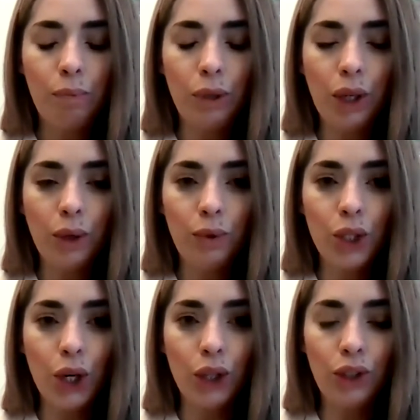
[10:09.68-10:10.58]
Bruno
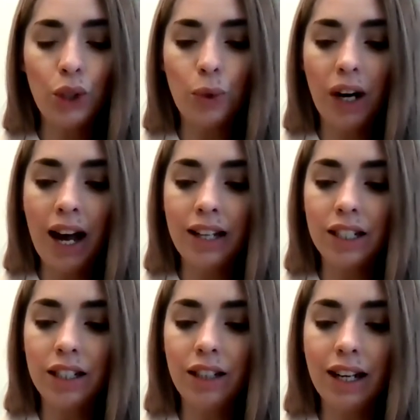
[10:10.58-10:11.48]
turned the door
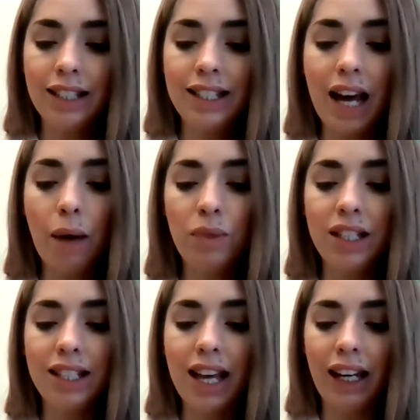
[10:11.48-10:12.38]
handle and stepped
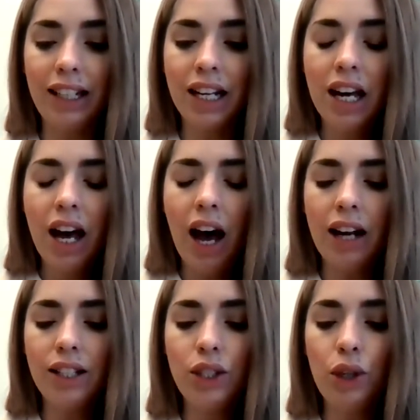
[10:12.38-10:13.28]
inside
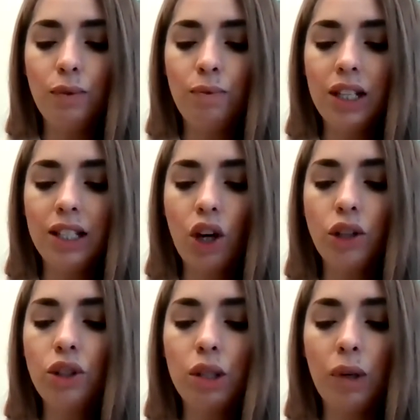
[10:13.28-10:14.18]
and assumed his
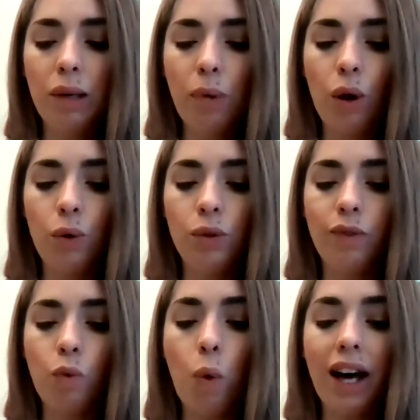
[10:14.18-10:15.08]
customary pose
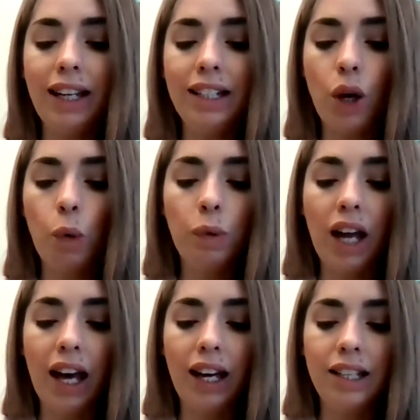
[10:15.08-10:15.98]
of wide open
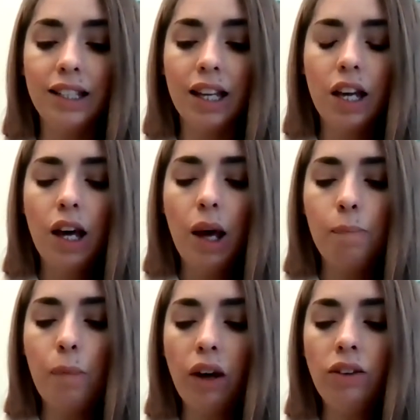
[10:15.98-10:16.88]
eyes,
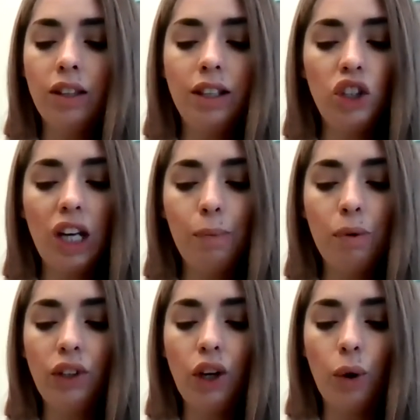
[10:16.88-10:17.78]
mouth in the shape
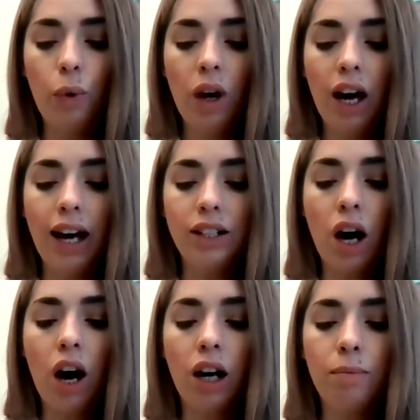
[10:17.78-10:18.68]
of an O, and
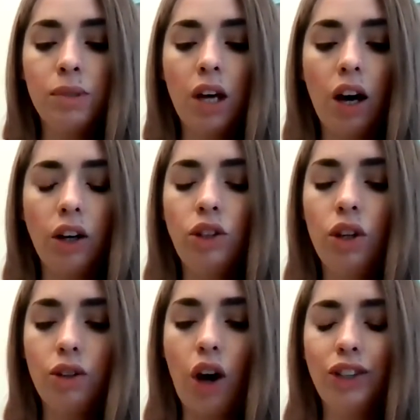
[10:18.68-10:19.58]
arms
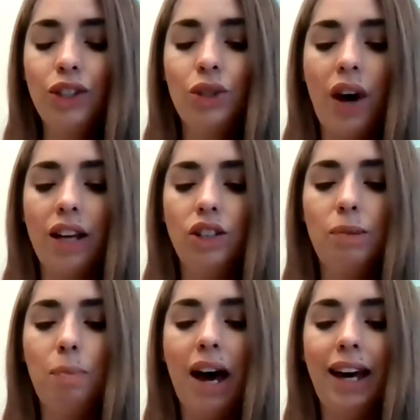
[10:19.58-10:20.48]

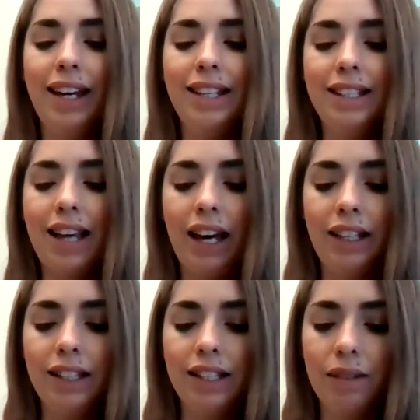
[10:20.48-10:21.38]
outstretched by his
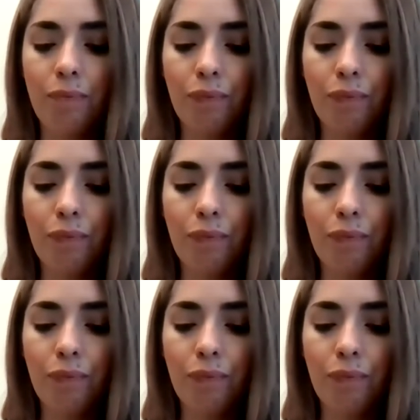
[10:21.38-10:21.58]
sides.